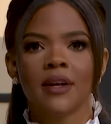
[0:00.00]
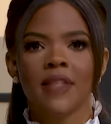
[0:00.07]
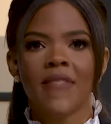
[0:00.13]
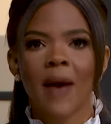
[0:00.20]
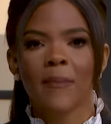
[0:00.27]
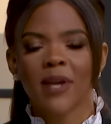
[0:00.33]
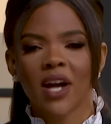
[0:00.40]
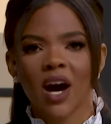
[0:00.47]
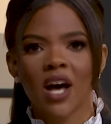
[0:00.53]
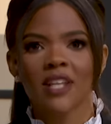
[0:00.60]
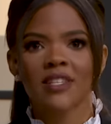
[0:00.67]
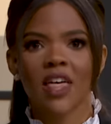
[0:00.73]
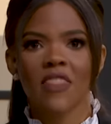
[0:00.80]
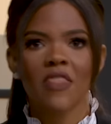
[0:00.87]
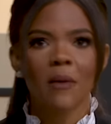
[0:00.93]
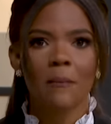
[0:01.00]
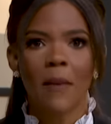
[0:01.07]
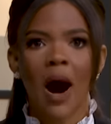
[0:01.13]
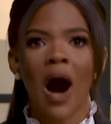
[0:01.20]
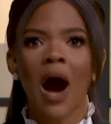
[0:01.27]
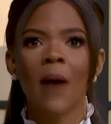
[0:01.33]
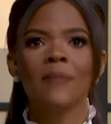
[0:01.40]
that because the
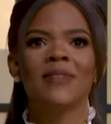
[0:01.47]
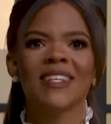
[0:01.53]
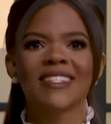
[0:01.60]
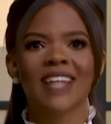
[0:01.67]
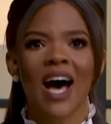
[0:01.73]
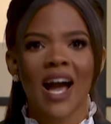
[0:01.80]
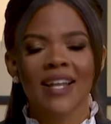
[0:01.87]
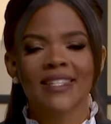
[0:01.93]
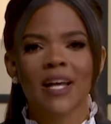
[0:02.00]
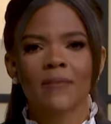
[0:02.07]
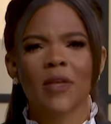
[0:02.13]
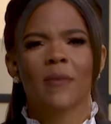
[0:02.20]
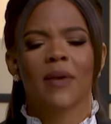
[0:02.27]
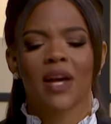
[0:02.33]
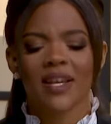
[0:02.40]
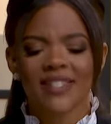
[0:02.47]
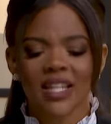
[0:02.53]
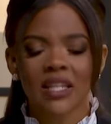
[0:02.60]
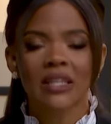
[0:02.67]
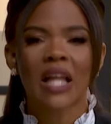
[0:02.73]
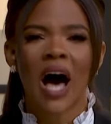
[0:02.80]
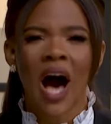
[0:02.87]
mob decides something, because the
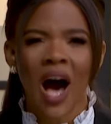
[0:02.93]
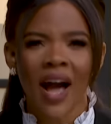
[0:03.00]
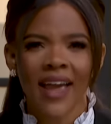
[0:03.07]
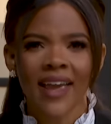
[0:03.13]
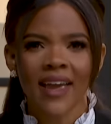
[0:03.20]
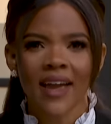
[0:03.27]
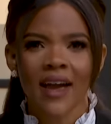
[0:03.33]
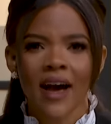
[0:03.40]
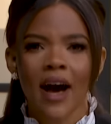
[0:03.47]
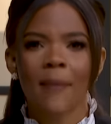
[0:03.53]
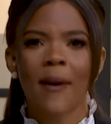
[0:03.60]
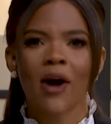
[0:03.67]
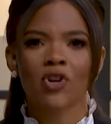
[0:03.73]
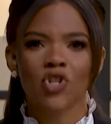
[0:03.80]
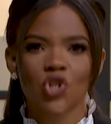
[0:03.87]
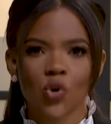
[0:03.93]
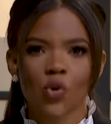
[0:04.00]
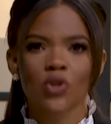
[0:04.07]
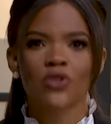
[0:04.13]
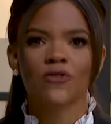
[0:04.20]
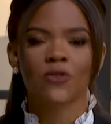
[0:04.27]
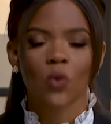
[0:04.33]
lie about
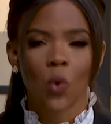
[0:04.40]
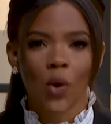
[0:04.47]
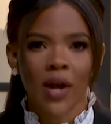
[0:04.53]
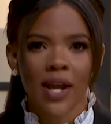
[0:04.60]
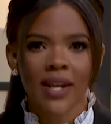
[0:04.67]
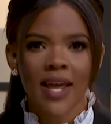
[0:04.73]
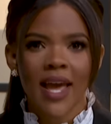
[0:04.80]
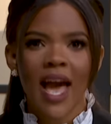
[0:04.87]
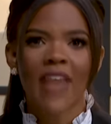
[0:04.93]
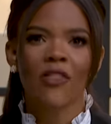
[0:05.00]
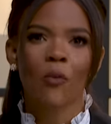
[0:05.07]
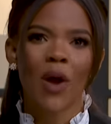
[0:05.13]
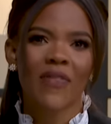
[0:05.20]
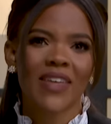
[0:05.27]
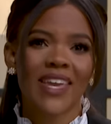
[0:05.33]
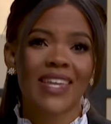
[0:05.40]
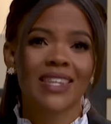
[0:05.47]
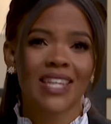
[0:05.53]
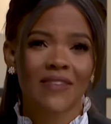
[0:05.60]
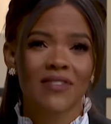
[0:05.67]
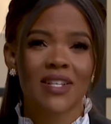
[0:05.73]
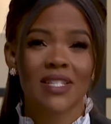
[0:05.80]
George Floyd and the way that he
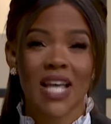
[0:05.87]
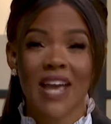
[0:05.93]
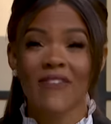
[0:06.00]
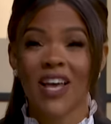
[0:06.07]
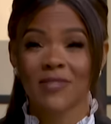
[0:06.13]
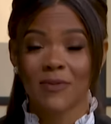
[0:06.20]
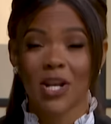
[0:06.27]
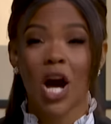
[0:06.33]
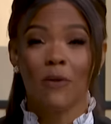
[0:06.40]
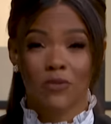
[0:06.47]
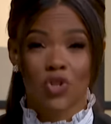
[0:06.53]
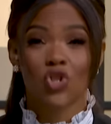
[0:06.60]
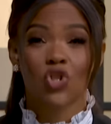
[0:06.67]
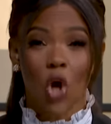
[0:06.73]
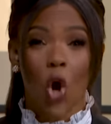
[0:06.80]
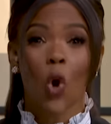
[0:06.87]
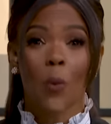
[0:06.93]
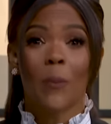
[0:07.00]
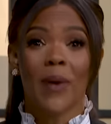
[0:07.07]
lived his life has become so